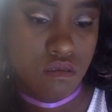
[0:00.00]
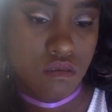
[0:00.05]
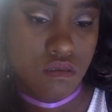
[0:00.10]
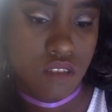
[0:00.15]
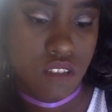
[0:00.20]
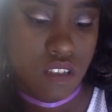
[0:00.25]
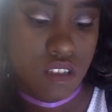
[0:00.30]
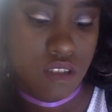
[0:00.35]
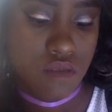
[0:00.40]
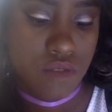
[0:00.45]

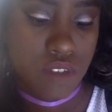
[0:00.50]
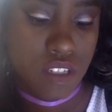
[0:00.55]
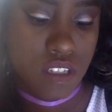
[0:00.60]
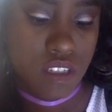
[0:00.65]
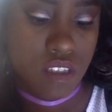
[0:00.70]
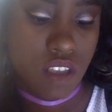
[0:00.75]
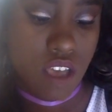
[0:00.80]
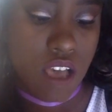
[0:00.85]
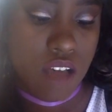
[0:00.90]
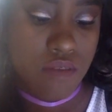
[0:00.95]
It doesn't really
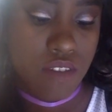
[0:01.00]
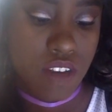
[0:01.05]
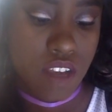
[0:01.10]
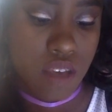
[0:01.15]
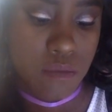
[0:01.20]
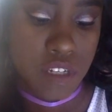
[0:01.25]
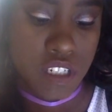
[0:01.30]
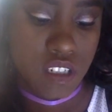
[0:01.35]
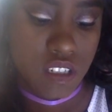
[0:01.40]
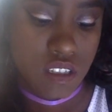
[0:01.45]
have a
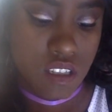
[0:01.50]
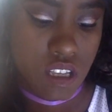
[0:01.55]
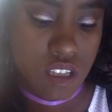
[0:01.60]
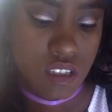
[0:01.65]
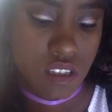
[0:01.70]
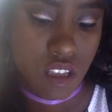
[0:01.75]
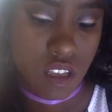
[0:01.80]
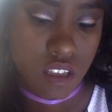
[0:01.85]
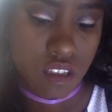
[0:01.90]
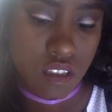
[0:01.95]
name. It just
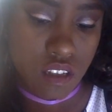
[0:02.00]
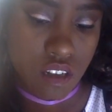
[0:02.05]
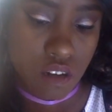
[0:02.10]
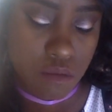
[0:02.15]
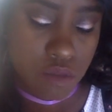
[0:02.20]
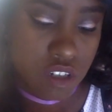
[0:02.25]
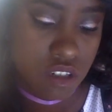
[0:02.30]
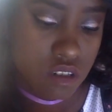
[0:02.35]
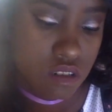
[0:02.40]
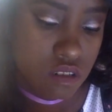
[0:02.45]
says like the
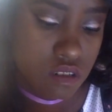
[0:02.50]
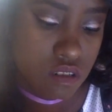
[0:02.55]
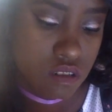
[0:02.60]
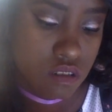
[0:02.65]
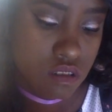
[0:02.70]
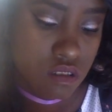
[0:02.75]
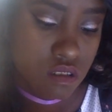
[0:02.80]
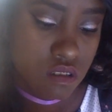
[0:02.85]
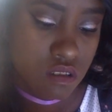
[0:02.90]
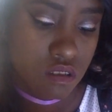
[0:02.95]
number.
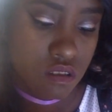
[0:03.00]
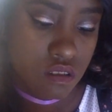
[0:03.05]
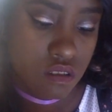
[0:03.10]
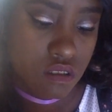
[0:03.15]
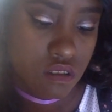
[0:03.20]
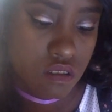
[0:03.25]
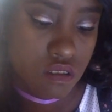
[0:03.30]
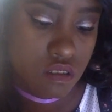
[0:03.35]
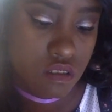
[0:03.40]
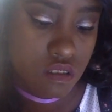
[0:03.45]

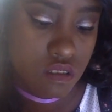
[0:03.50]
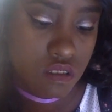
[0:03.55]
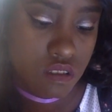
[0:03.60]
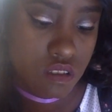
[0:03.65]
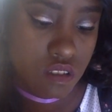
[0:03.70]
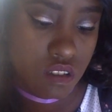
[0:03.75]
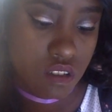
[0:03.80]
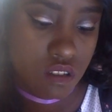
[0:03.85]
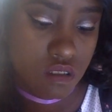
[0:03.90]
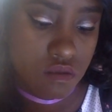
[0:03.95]

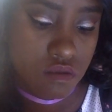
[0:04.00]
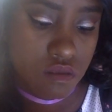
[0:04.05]
So I'm